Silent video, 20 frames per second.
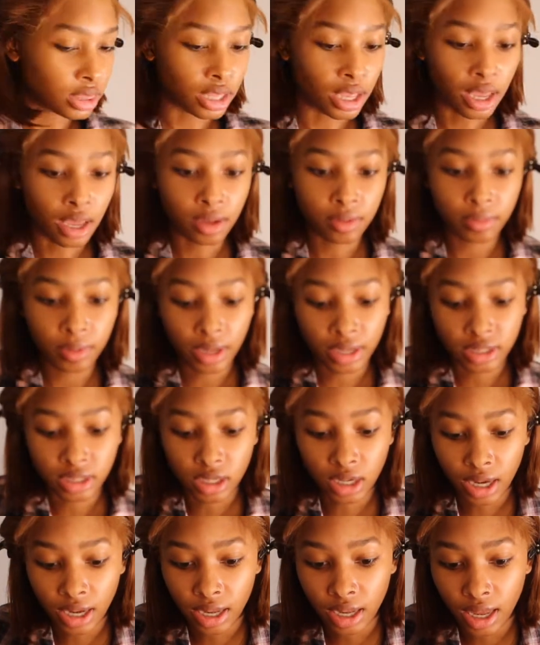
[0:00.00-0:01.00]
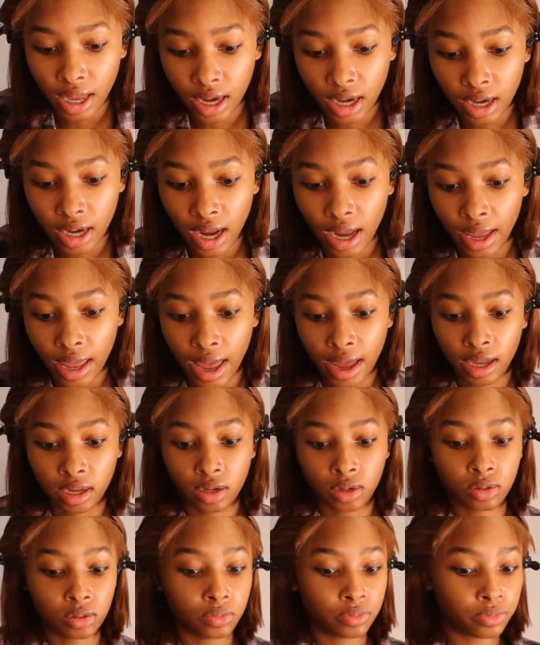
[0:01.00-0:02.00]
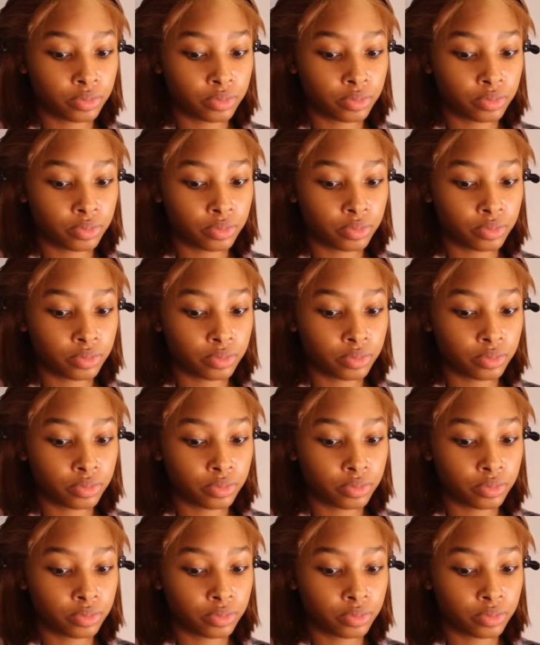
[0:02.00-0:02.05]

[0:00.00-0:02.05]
that as at a diagonal.